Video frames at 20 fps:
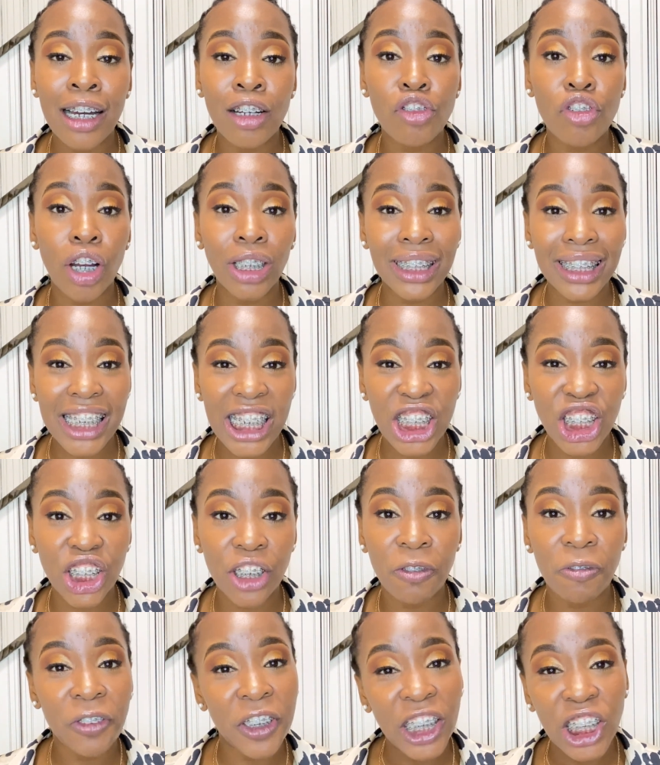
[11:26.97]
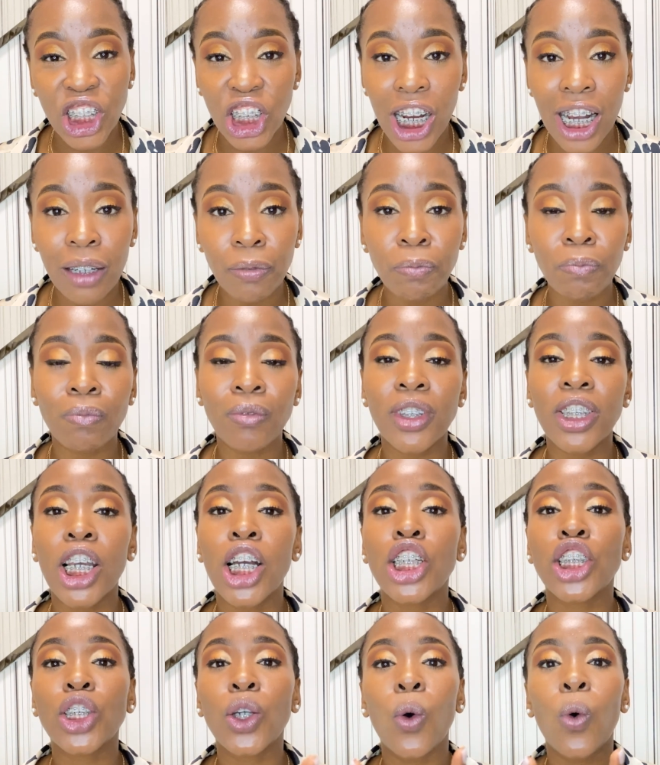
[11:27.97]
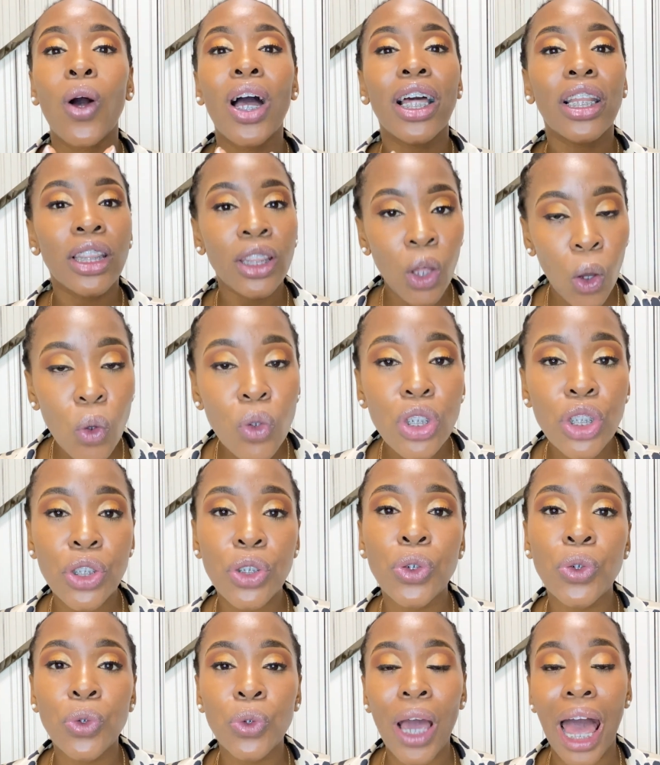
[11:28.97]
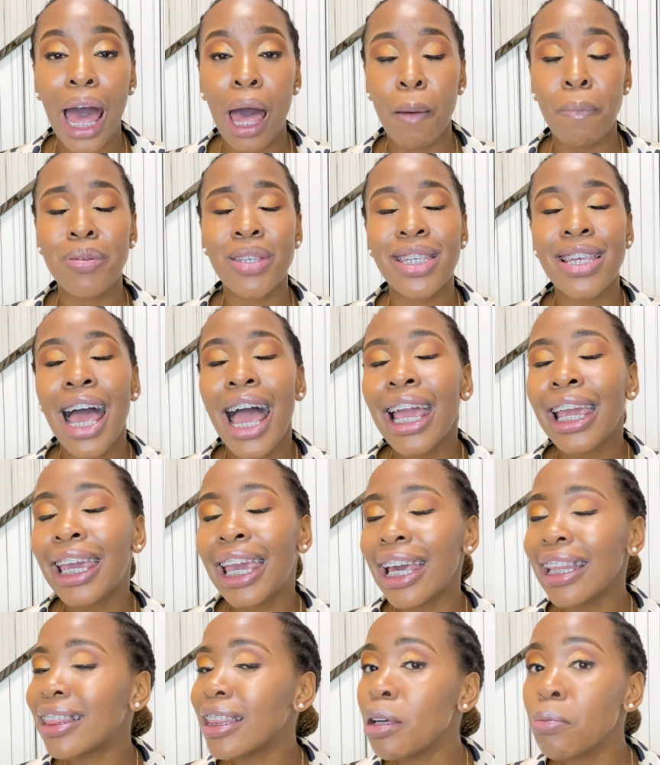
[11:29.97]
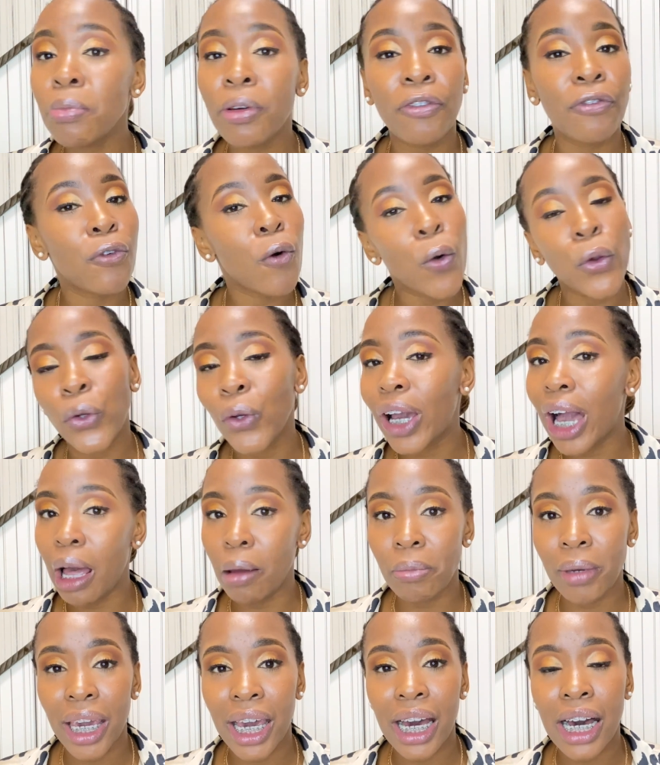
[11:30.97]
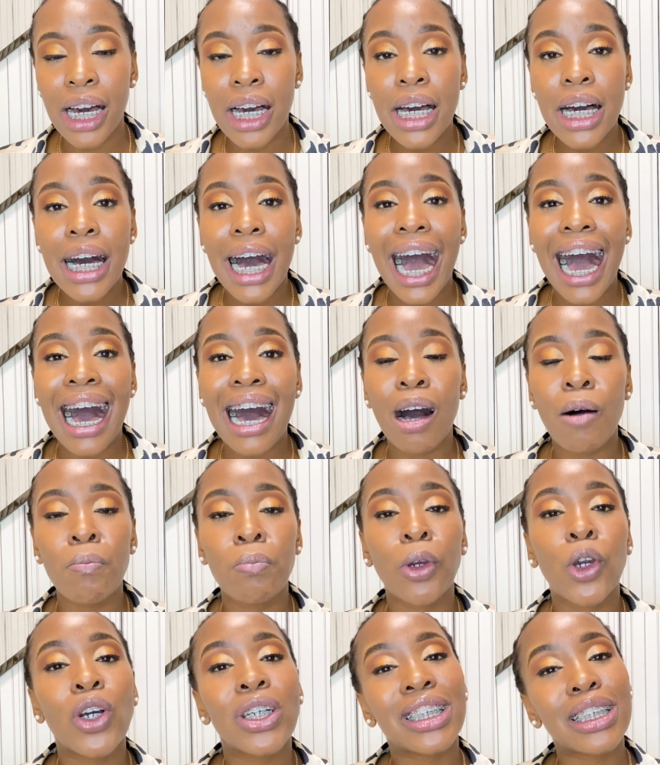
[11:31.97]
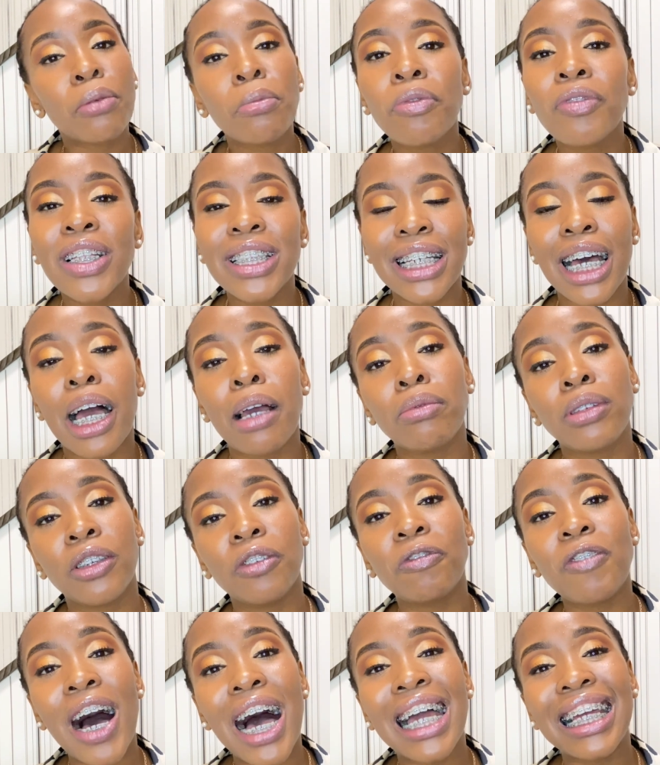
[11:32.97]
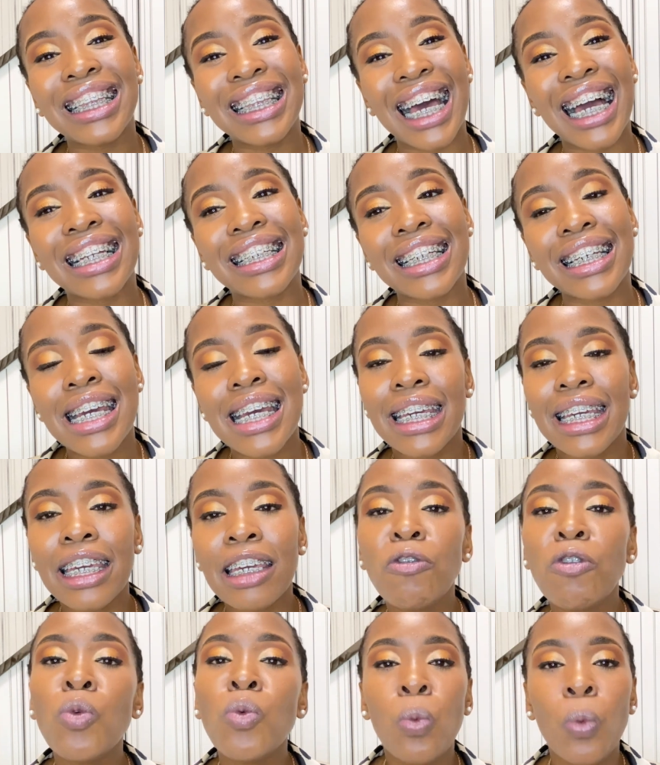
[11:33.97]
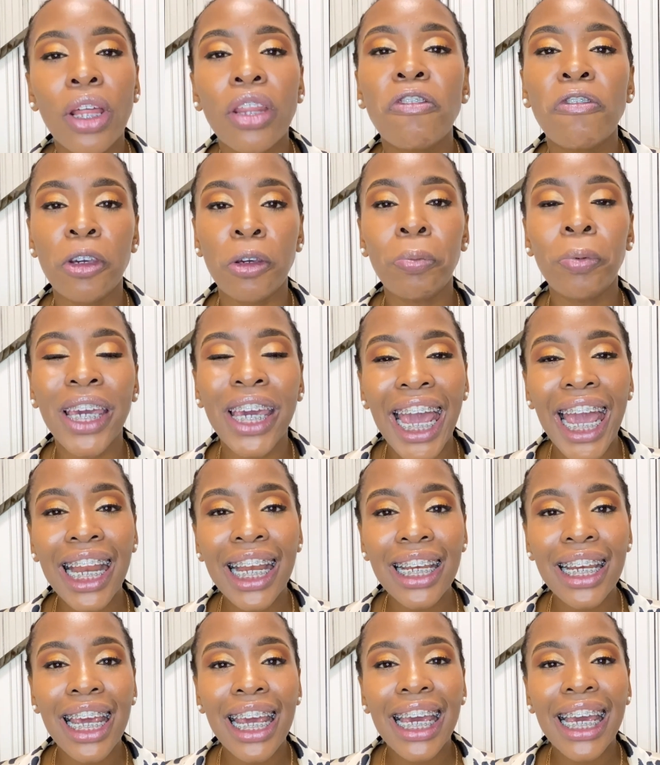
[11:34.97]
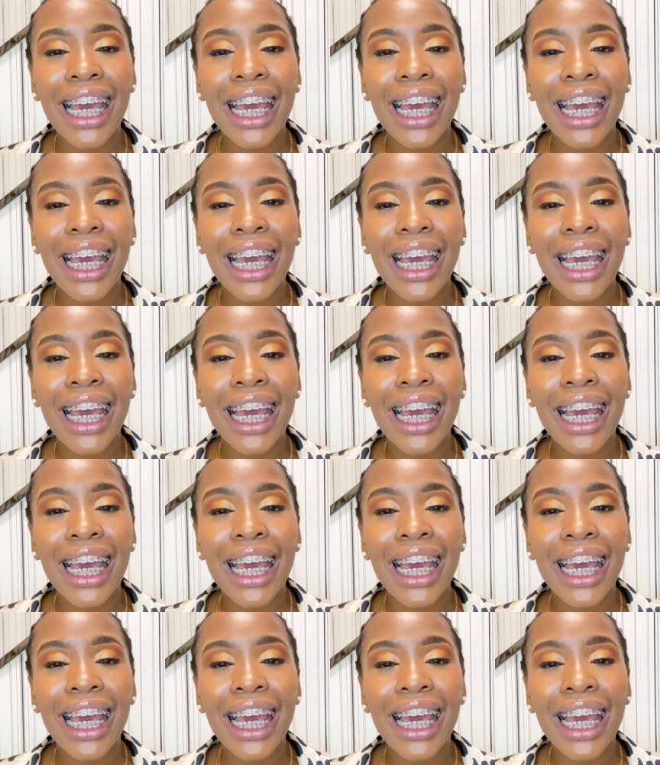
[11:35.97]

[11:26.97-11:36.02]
translation feature. So those two apps, get them before you come here. Because some of the times you find that even with VPN,